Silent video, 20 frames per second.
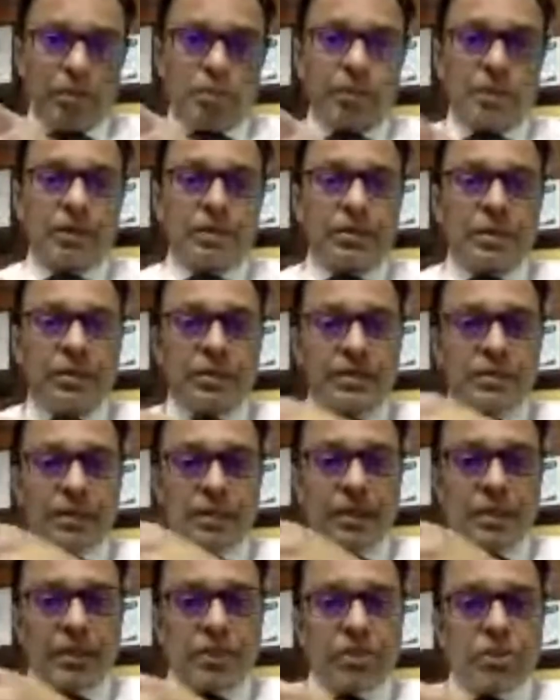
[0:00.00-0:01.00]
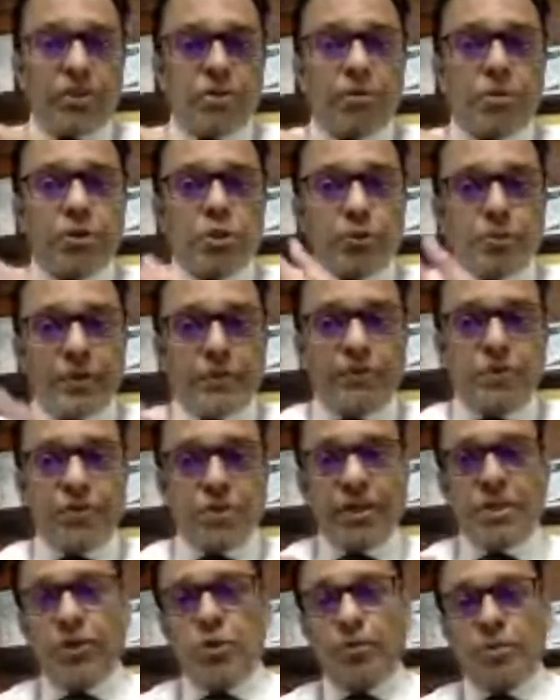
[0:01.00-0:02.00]
But there is a condition called
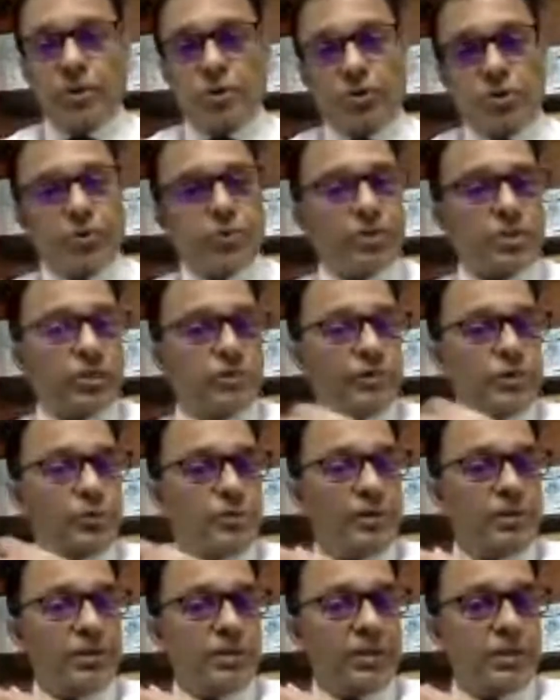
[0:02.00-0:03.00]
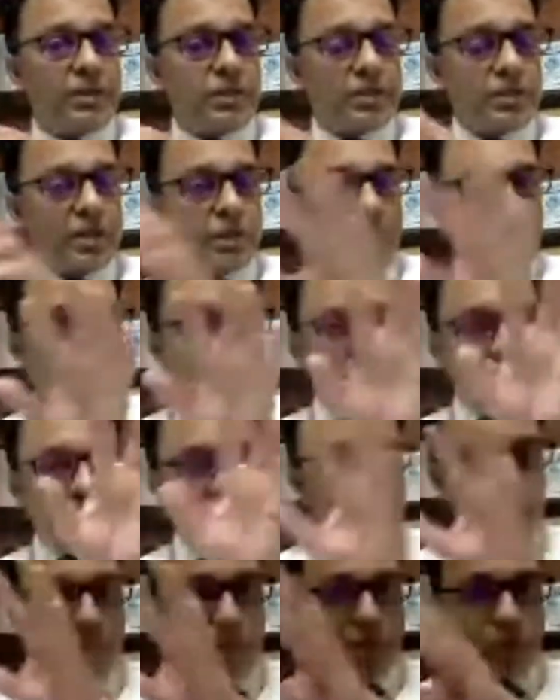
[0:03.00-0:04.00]
superficial endometriosis, which means it is
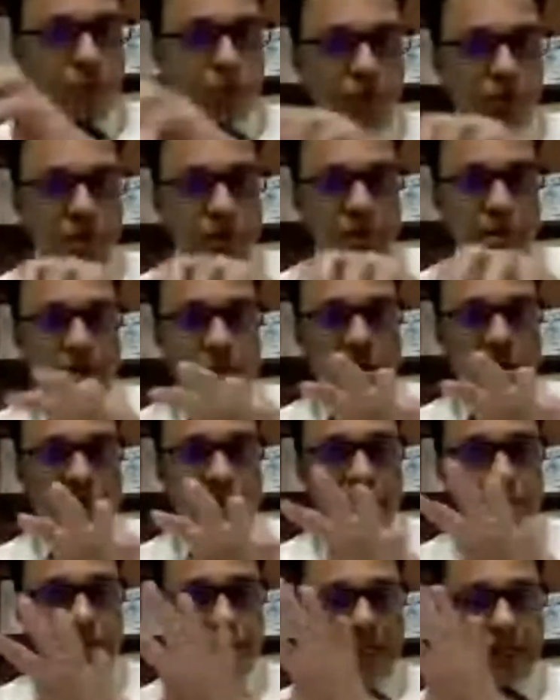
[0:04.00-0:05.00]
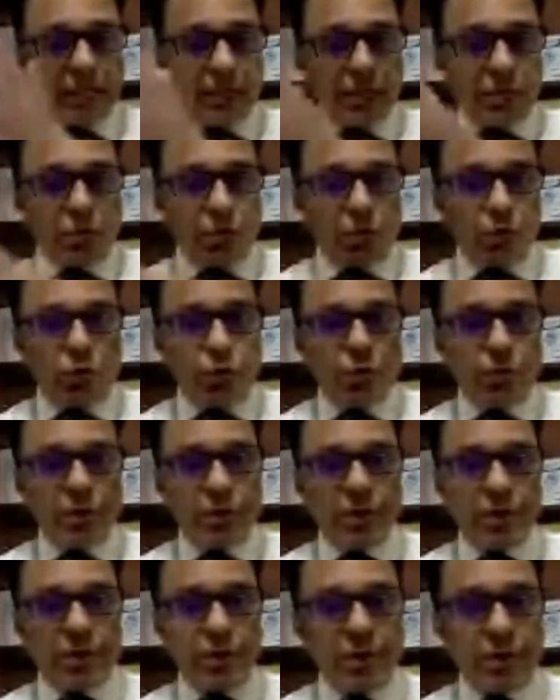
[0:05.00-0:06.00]
just about scattered all over
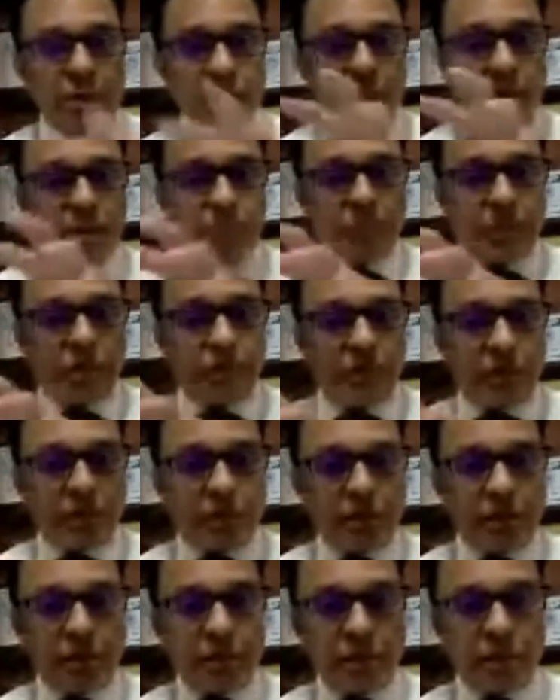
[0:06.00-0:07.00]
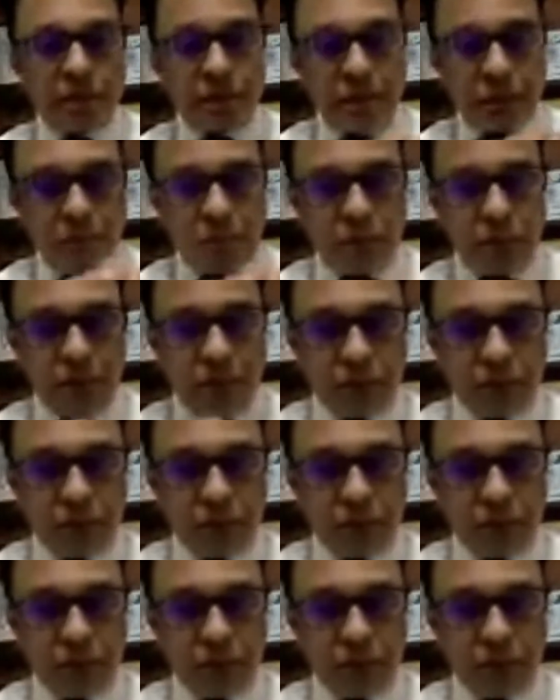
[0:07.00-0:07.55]
in the pelvic area where